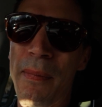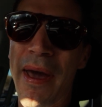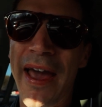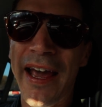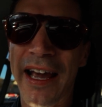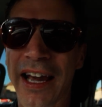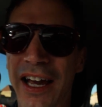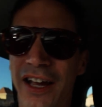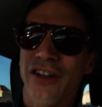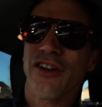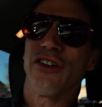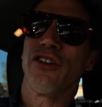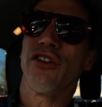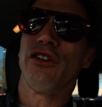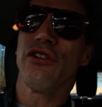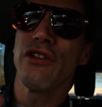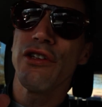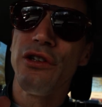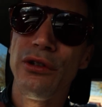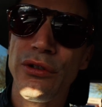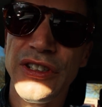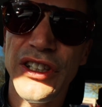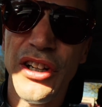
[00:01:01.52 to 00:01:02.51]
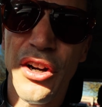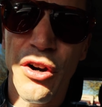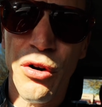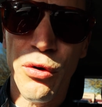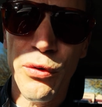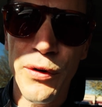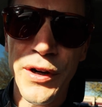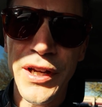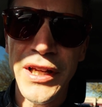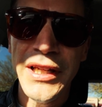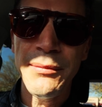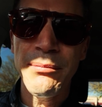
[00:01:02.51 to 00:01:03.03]
make it, do you use
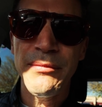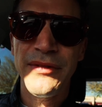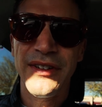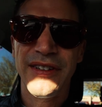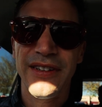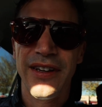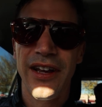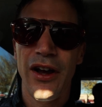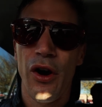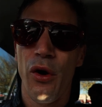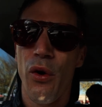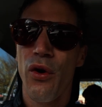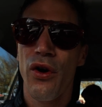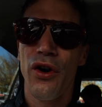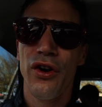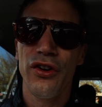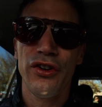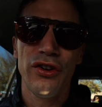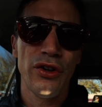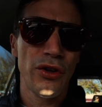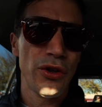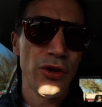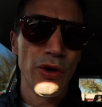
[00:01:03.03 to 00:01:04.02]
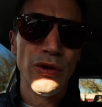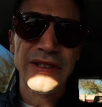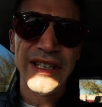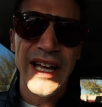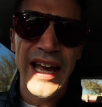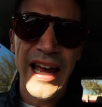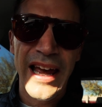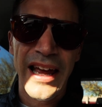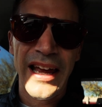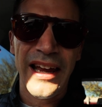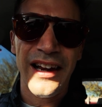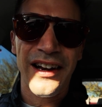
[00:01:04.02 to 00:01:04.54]
cream or do you use
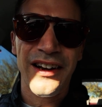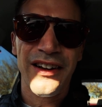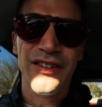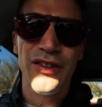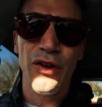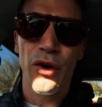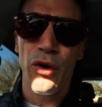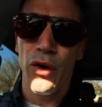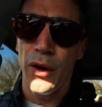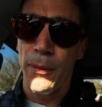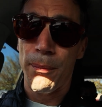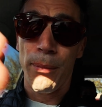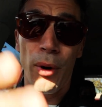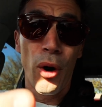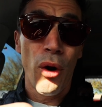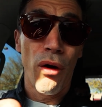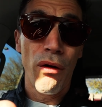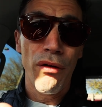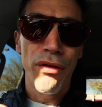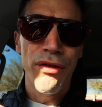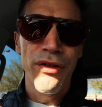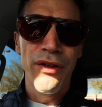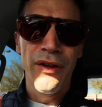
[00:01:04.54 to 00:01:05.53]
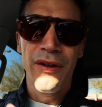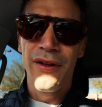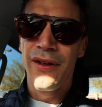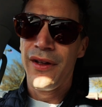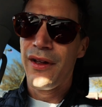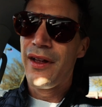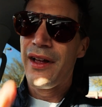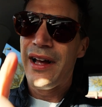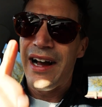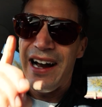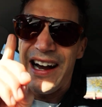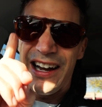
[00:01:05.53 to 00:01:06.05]
eggs or both?
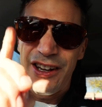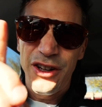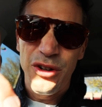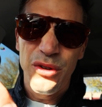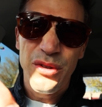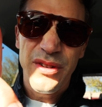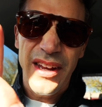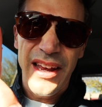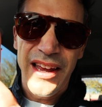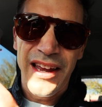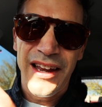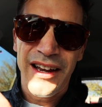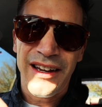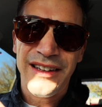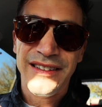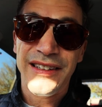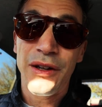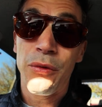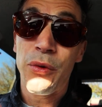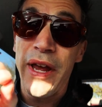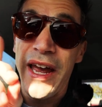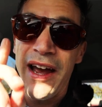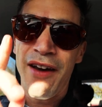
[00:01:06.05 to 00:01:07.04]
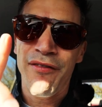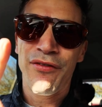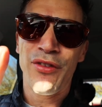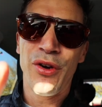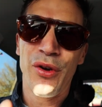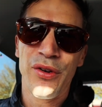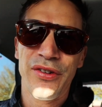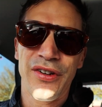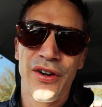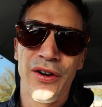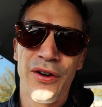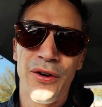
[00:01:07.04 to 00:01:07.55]
I use eggs and we have
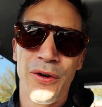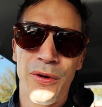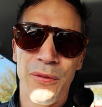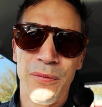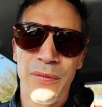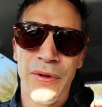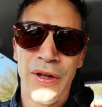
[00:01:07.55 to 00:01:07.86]
those at home.